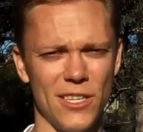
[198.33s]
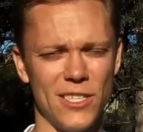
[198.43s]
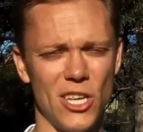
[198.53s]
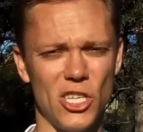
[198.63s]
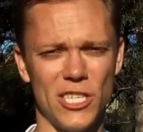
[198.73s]

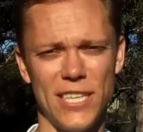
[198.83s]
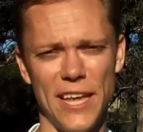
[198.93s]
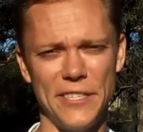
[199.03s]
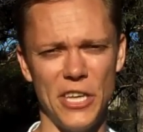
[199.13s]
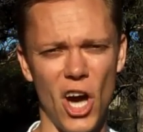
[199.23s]
such as
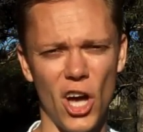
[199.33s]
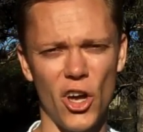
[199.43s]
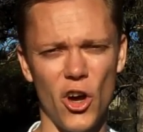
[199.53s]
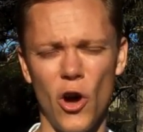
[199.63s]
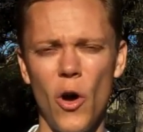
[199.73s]

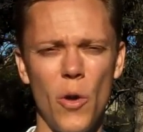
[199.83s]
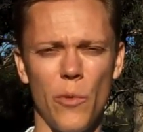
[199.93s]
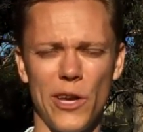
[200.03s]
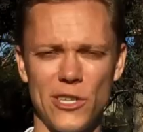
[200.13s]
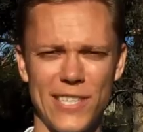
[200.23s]
Santiago,
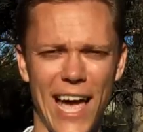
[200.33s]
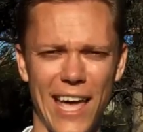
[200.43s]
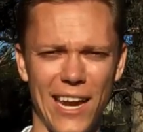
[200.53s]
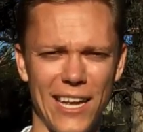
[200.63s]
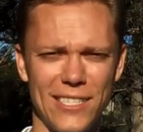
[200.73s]
Buenos
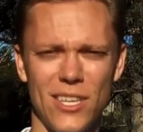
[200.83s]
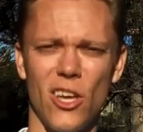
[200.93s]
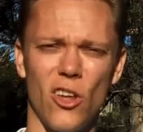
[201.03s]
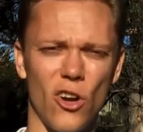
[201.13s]
Aires,